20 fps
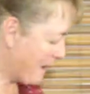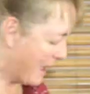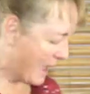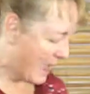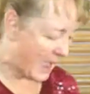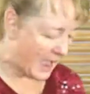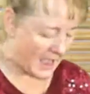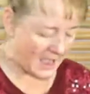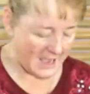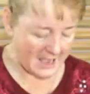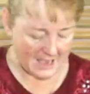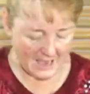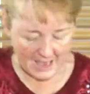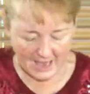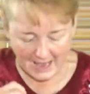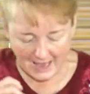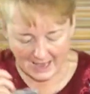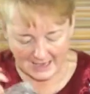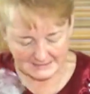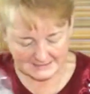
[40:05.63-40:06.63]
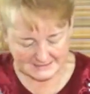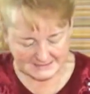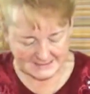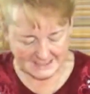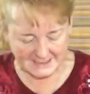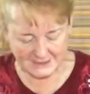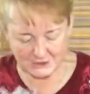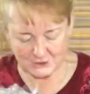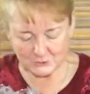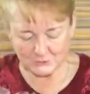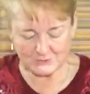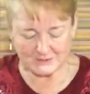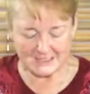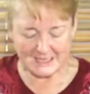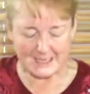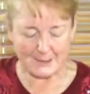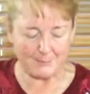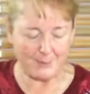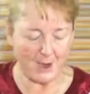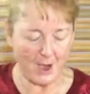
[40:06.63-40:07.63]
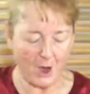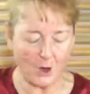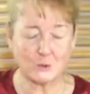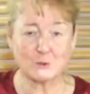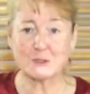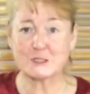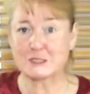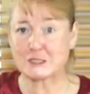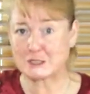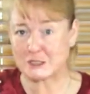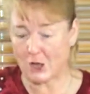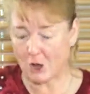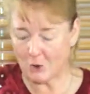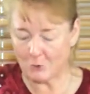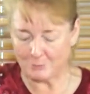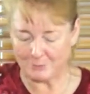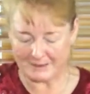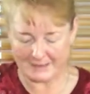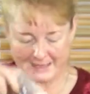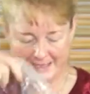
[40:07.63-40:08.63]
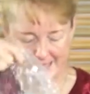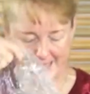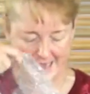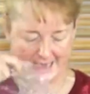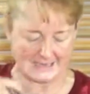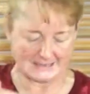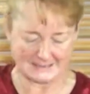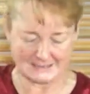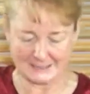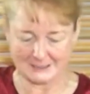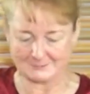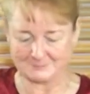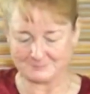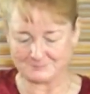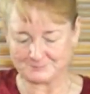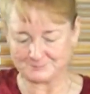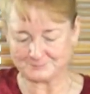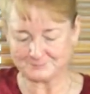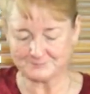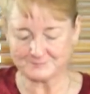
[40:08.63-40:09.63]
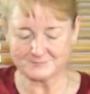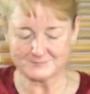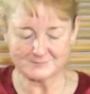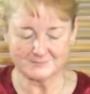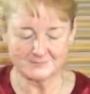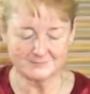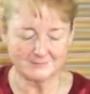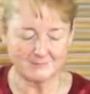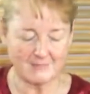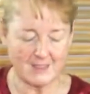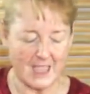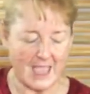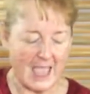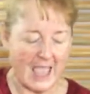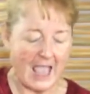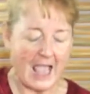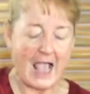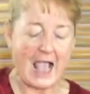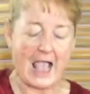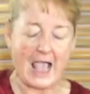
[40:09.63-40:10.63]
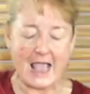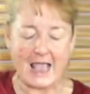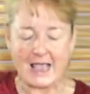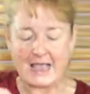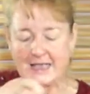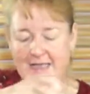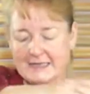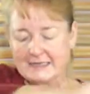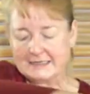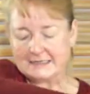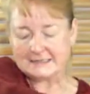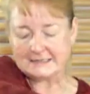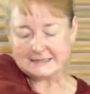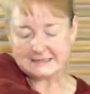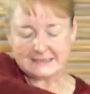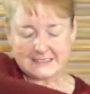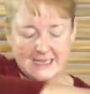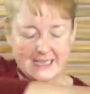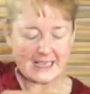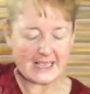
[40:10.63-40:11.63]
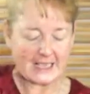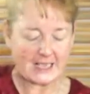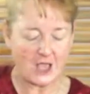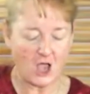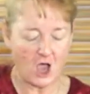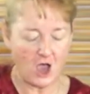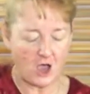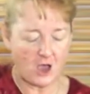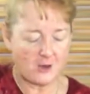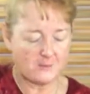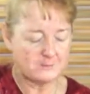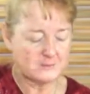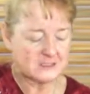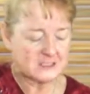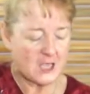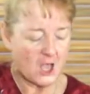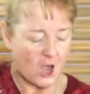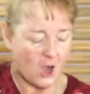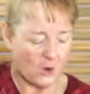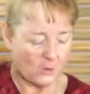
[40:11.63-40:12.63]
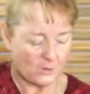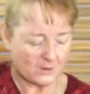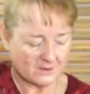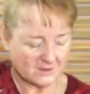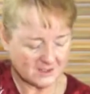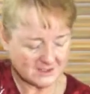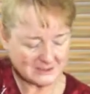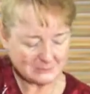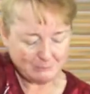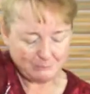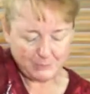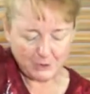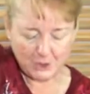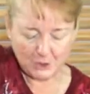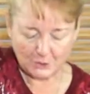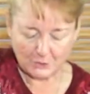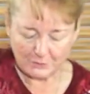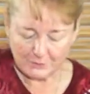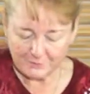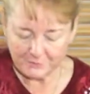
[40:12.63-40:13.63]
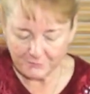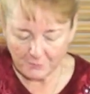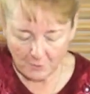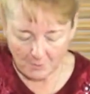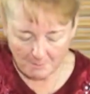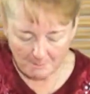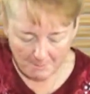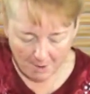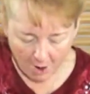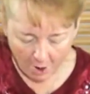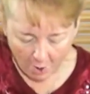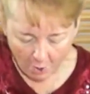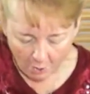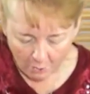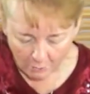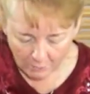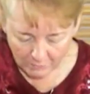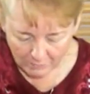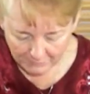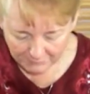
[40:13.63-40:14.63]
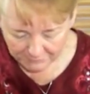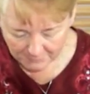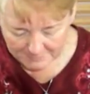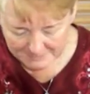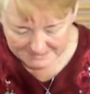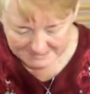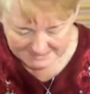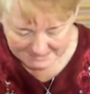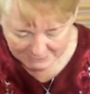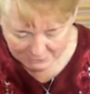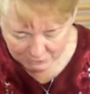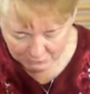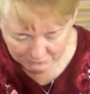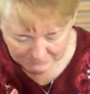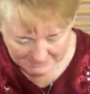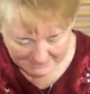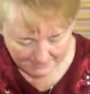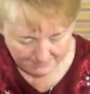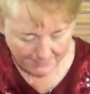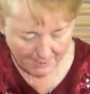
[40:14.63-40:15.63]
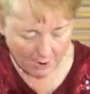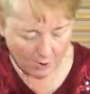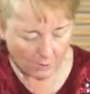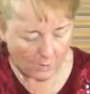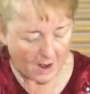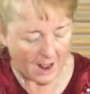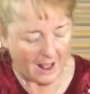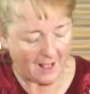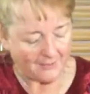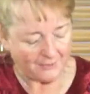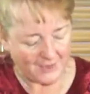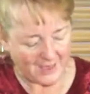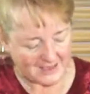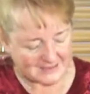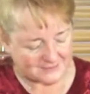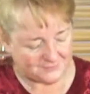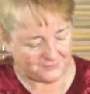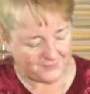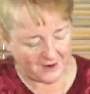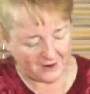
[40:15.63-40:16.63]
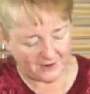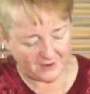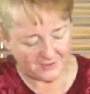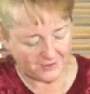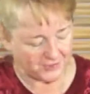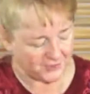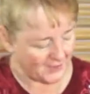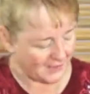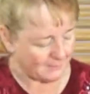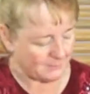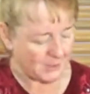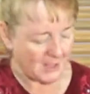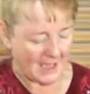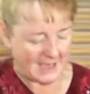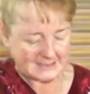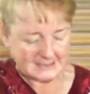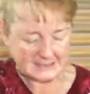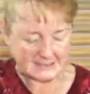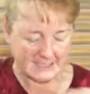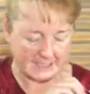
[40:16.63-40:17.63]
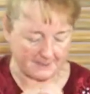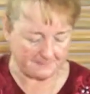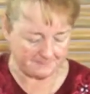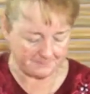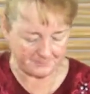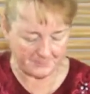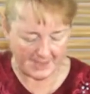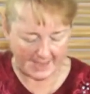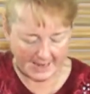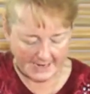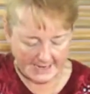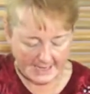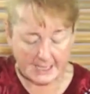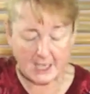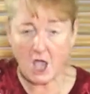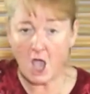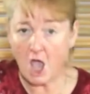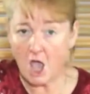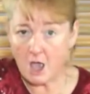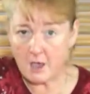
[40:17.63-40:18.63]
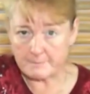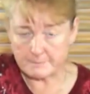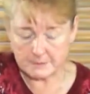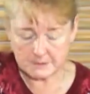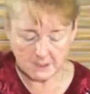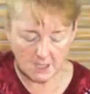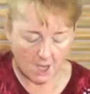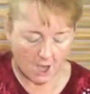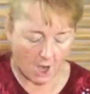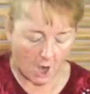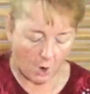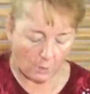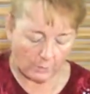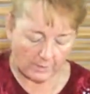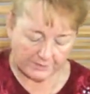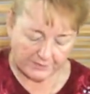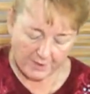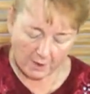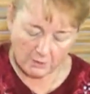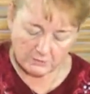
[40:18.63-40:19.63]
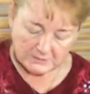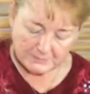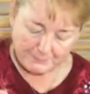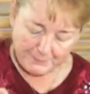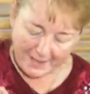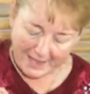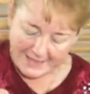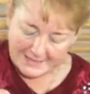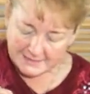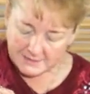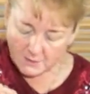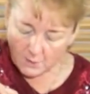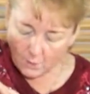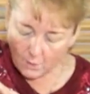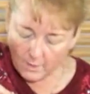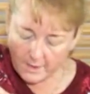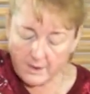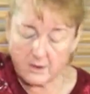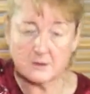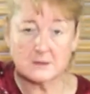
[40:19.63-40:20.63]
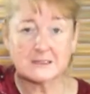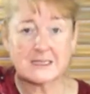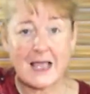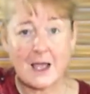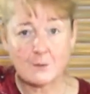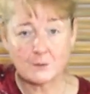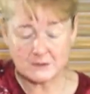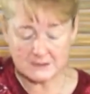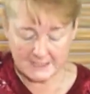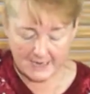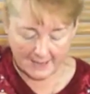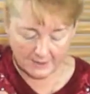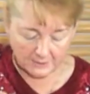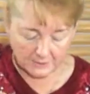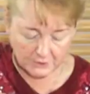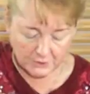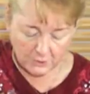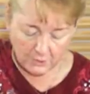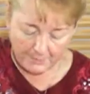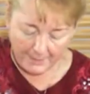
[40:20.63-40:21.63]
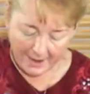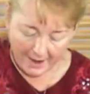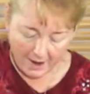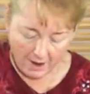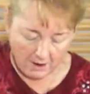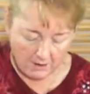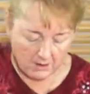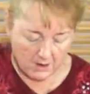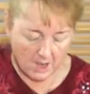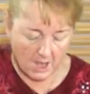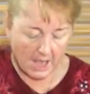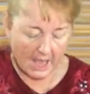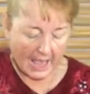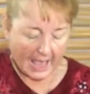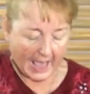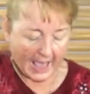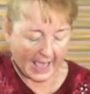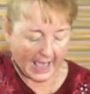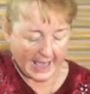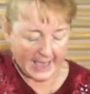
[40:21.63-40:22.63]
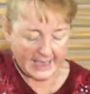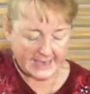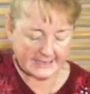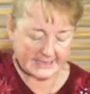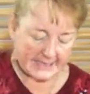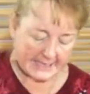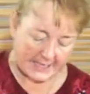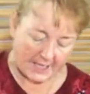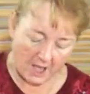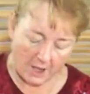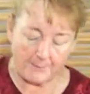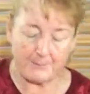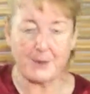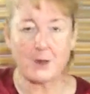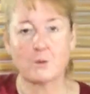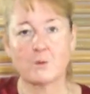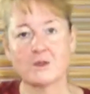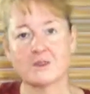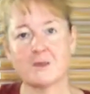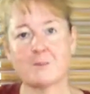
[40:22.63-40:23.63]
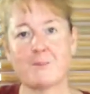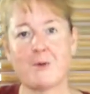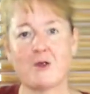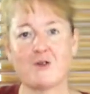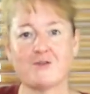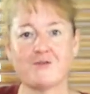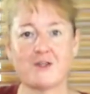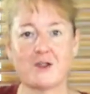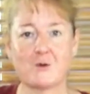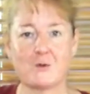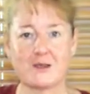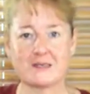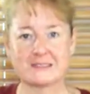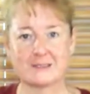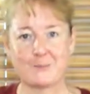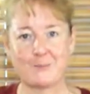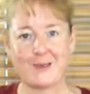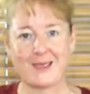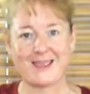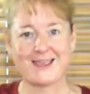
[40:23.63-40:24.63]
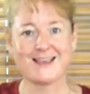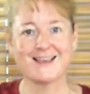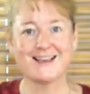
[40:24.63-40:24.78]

my Essential Depot soap kit. And it comes with this beautiful mold from Essential Depot that is very thick plastic. And it comes with those base oils I was telling you about. And it, but with the perfect recipe.